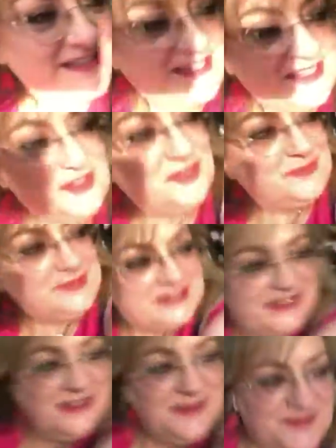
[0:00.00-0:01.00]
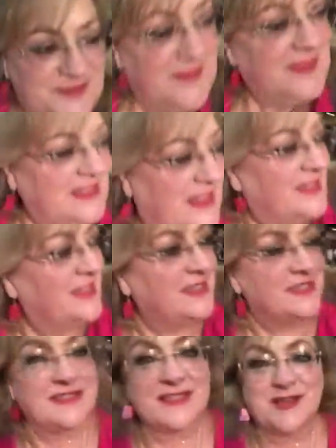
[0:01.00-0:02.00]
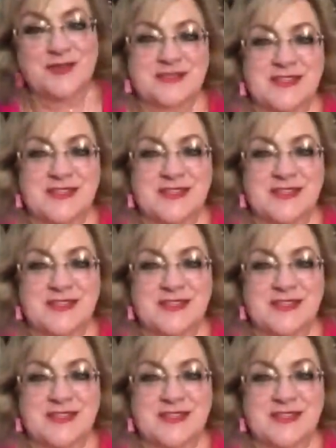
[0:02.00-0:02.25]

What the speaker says: of scared me. So